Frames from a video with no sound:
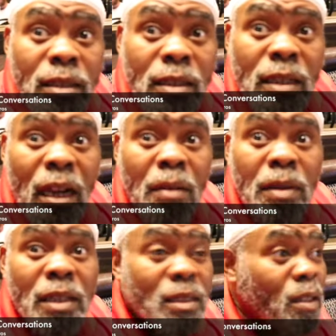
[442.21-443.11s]
You know
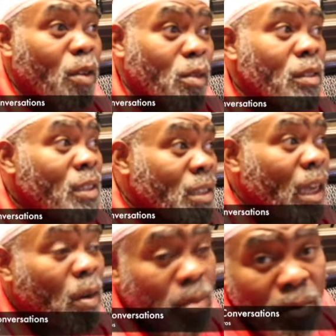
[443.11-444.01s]
what I mean? So,
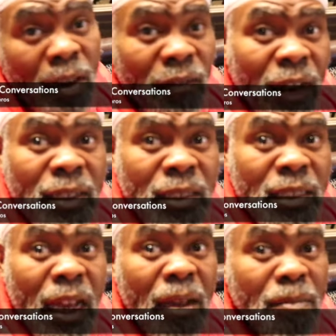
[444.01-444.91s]
so I hope the man finds
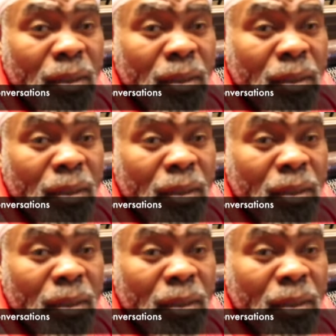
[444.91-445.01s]
a job.